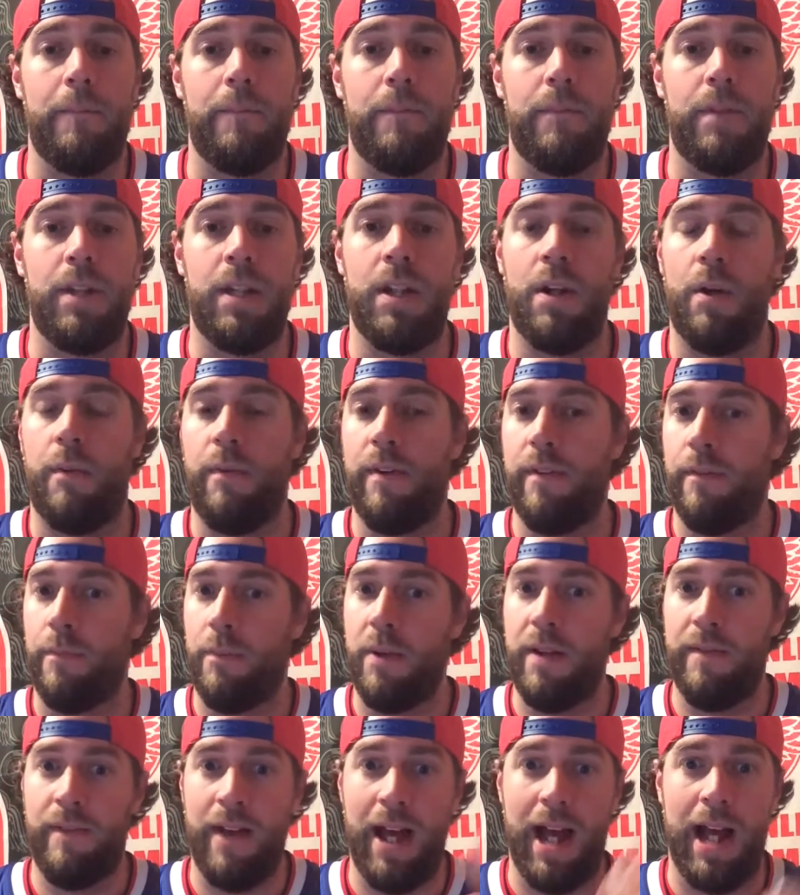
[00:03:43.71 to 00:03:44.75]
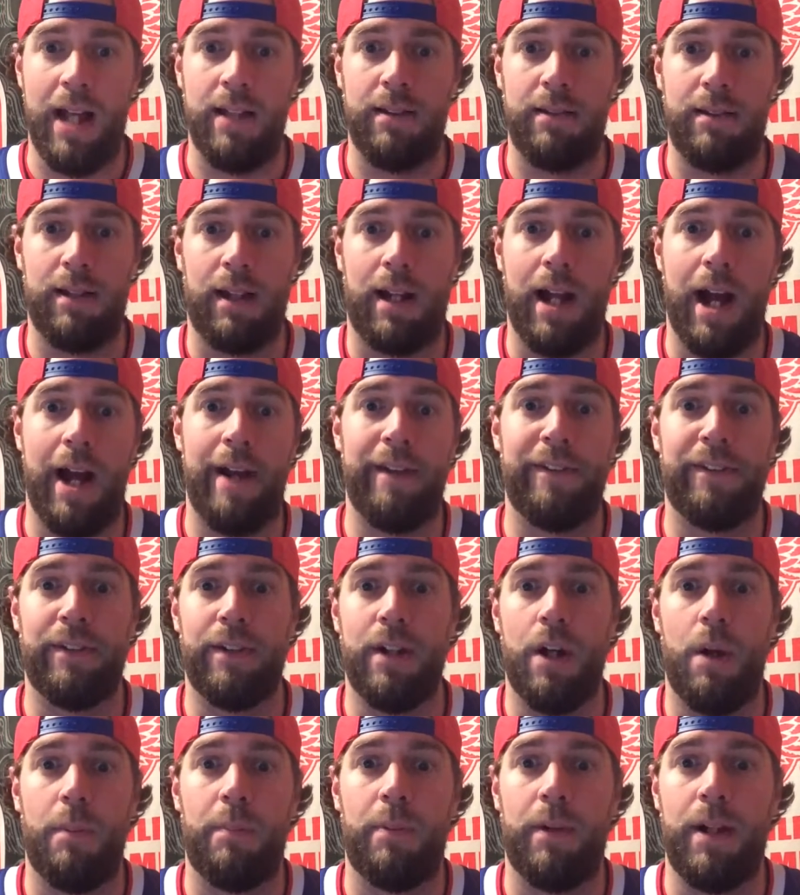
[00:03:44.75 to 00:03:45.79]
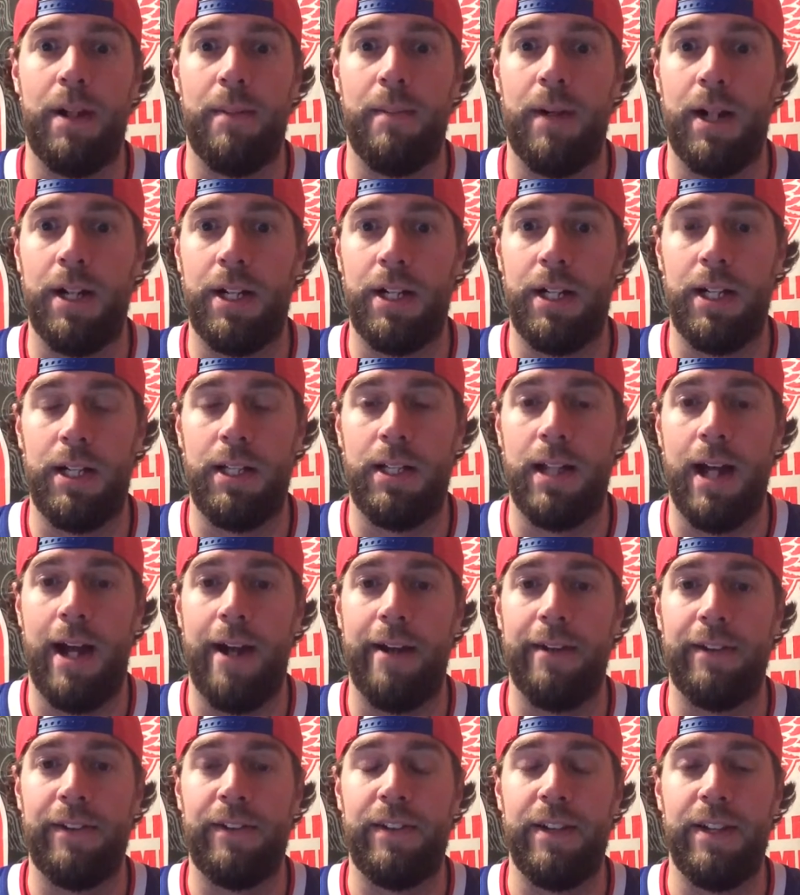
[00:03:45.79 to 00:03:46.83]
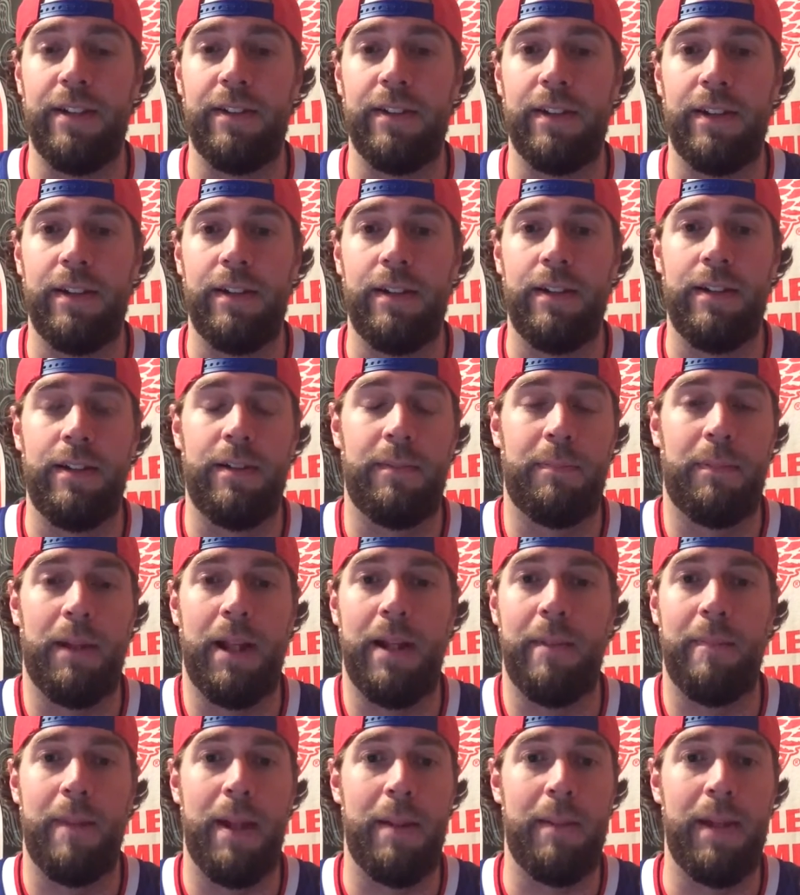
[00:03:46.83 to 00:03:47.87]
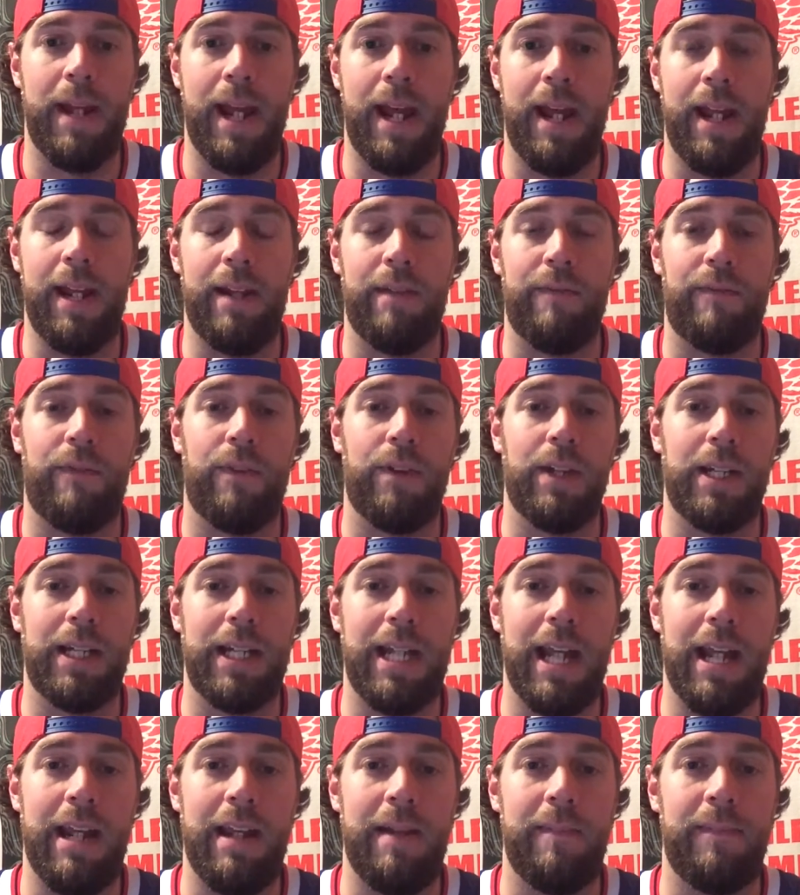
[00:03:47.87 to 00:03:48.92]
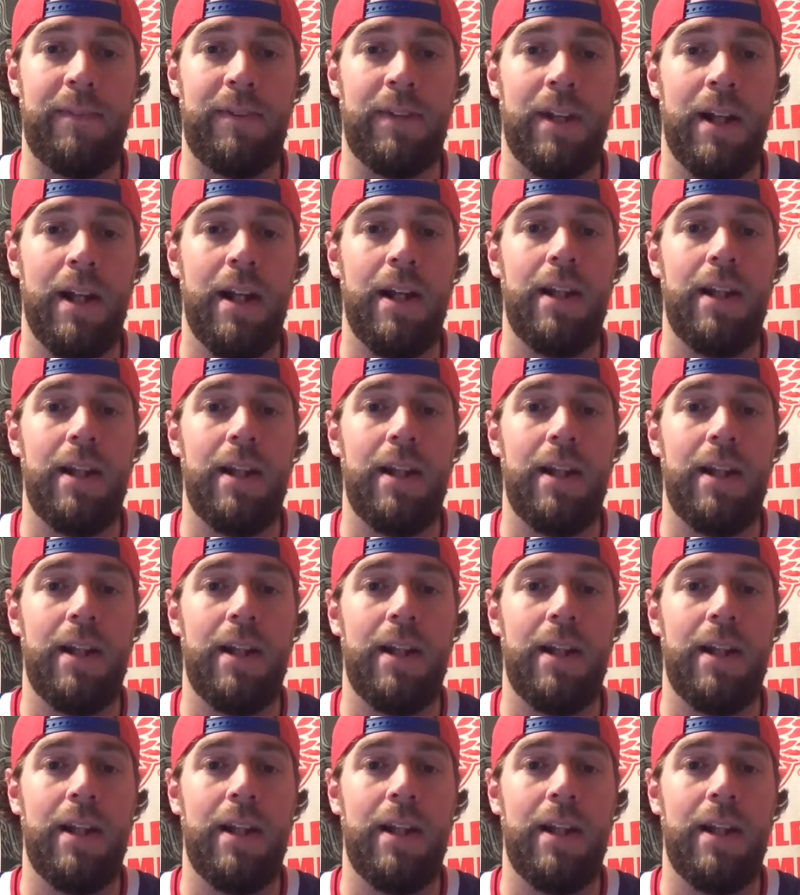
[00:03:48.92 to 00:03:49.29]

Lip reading: We've had De Kaiser out pretty much the entire season. He's played maybe a handful of games.